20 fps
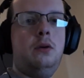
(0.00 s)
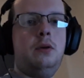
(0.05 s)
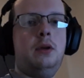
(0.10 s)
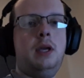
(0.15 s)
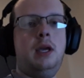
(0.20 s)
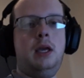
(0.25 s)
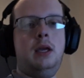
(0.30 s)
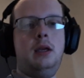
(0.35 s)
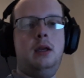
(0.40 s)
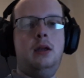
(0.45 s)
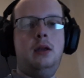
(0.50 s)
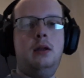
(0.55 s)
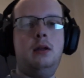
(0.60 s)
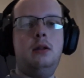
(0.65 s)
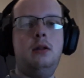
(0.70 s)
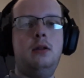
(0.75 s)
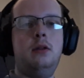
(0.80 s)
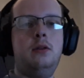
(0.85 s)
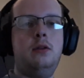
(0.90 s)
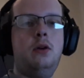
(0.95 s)
Okay,
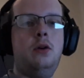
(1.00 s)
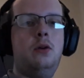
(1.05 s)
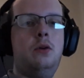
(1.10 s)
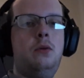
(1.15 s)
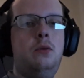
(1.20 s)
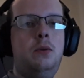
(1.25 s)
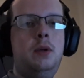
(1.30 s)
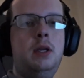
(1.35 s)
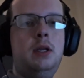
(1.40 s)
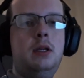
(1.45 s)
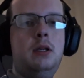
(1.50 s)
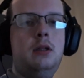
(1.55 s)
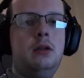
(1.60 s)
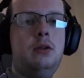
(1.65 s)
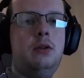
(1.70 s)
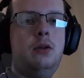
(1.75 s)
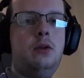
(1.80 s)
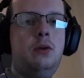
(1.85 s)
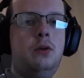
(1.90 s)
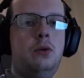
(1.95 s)
so
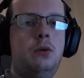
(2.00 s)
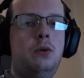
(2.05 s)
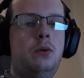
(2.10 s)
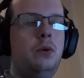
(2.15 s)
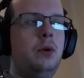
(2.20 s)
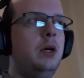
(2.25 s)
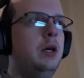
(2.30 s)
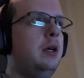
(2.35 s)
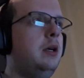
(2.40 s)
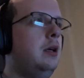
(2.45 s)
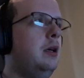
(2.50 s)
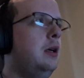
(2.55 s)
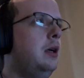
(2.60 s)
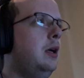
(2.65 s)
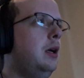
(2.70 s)
week 2,